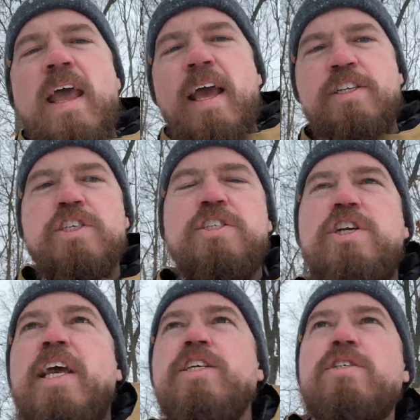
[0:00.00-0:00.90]
It just
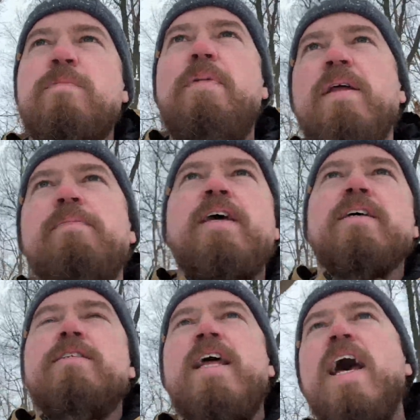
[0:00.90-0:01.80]
changes a bit
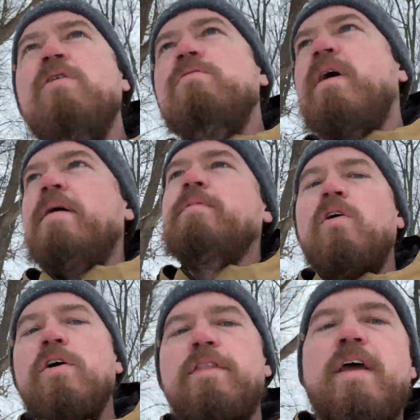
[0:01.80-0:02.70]
because now I'm
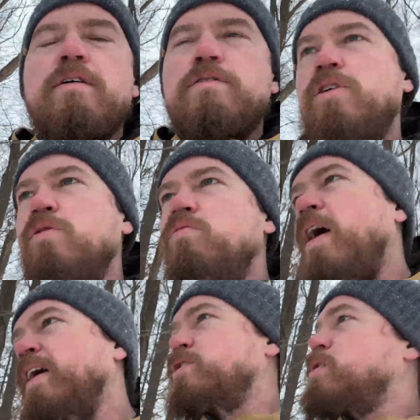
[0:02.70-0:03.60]
going there to watch